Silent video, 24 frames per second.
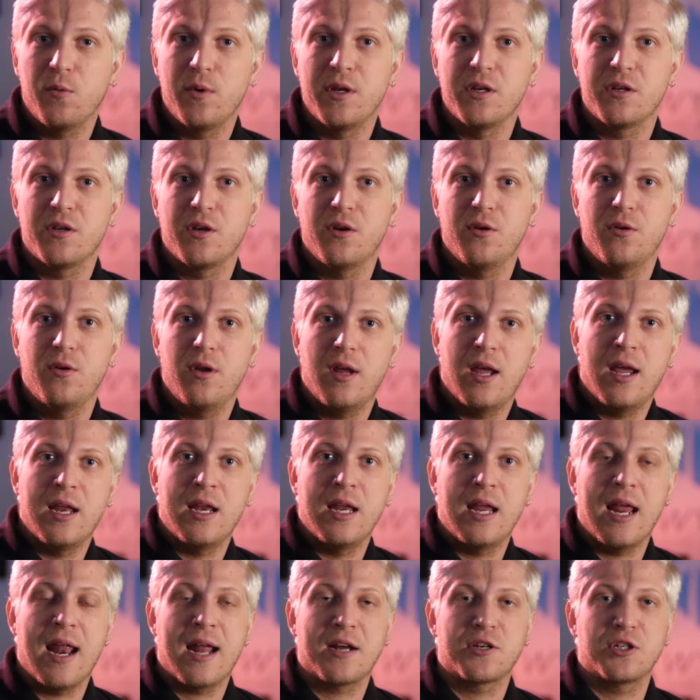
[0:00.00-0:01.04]
Wyncode. And
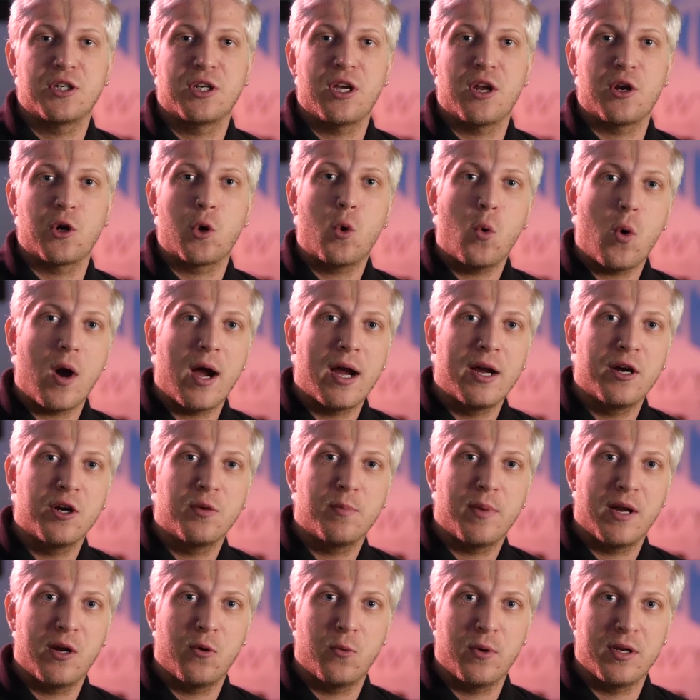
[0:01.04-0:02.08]
it actually got acquired
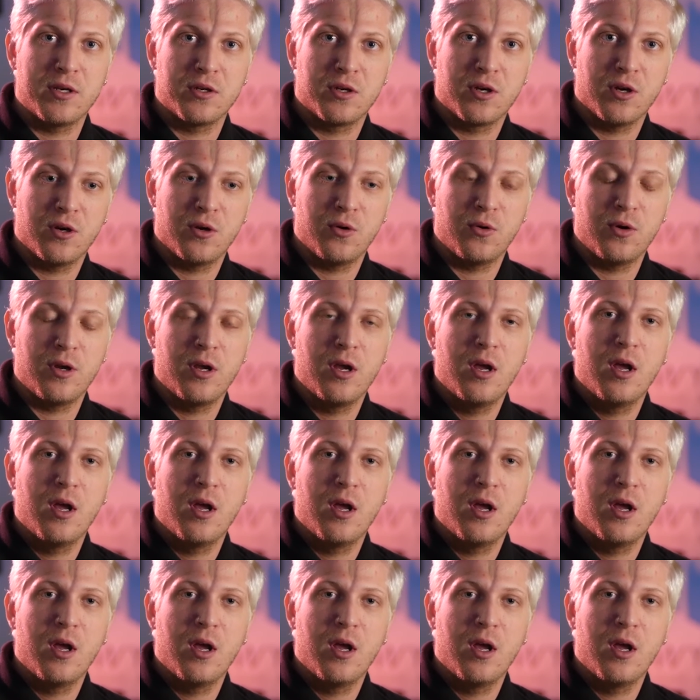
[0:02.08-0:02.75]
by Wyncode